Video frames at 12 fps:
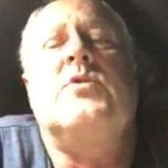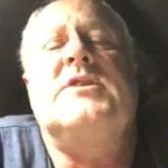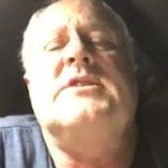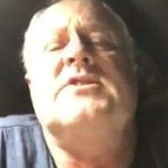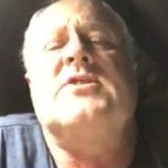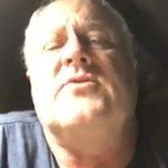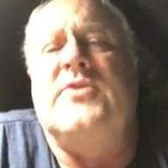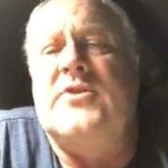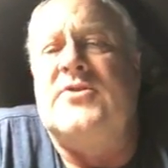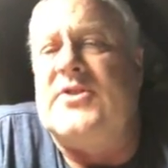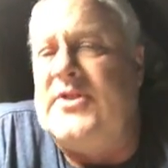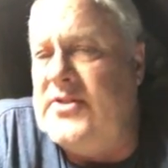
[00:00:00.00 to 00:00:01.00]
just so
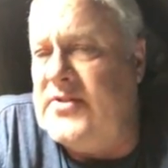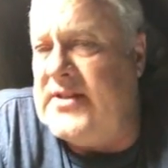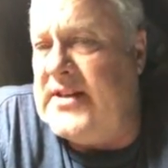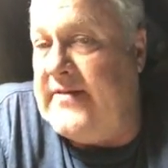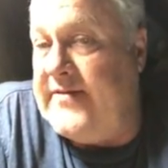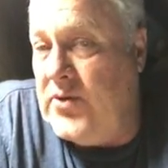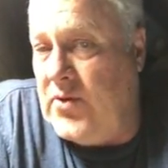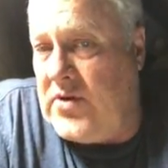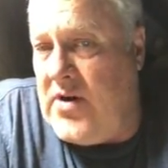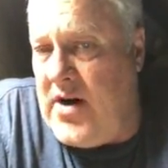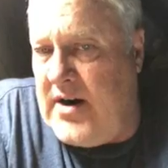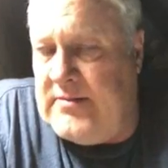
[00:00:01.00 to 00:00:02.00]
used to using a fuel
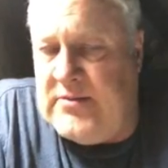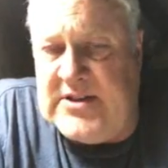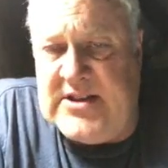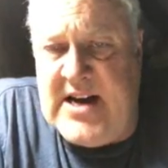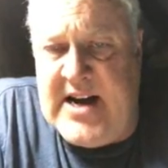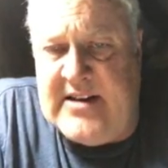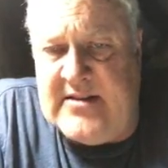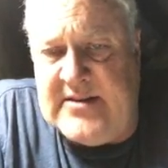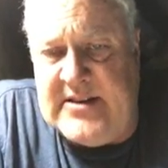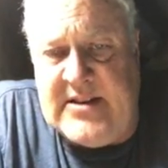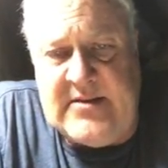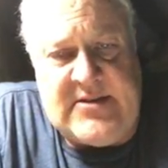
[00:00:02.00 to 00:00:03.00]
card with Schneider, you
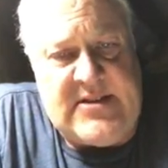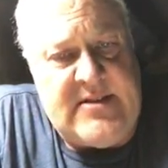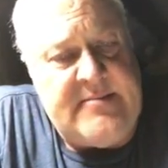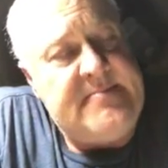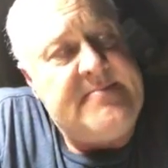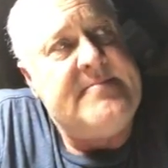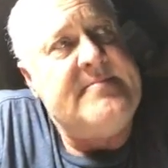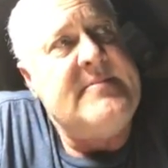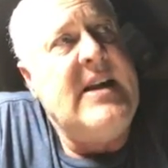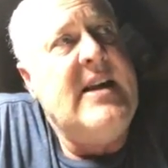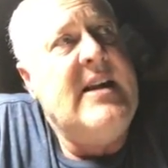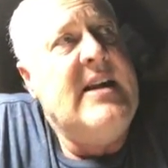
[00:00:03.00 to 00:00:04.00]
know, so
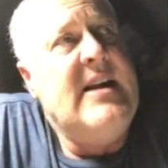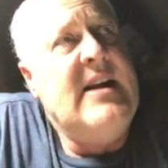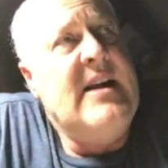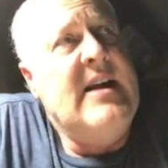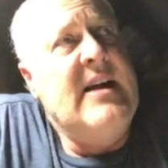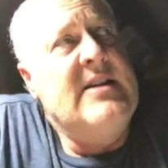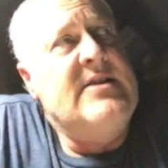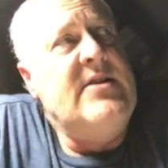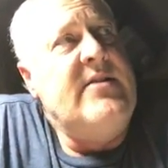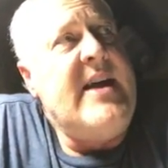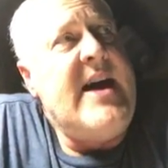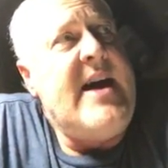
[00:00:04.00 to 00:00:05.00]
do
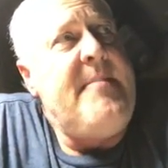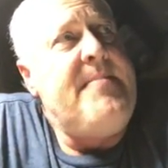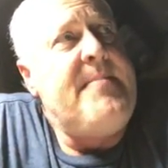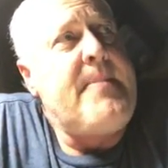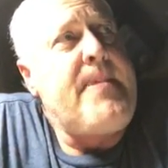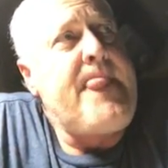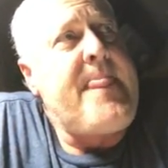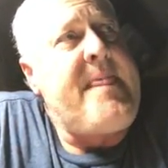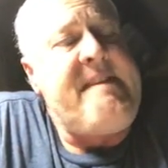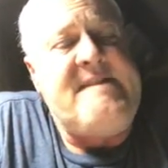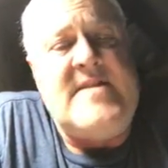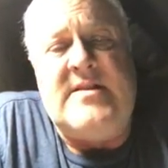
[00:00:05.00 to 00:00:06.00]
that.
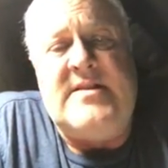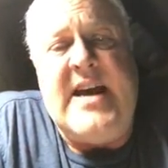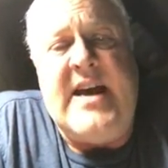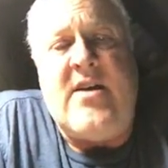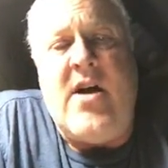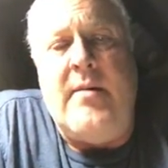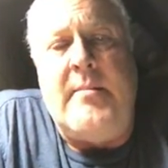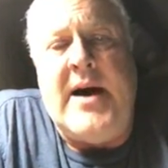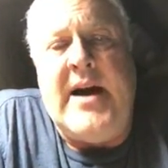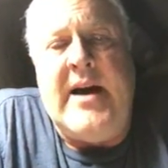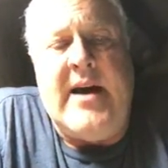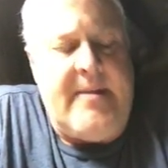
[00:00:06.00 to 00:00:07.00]
Take all
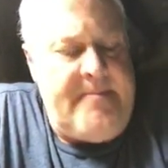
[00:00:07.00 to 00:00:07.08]
my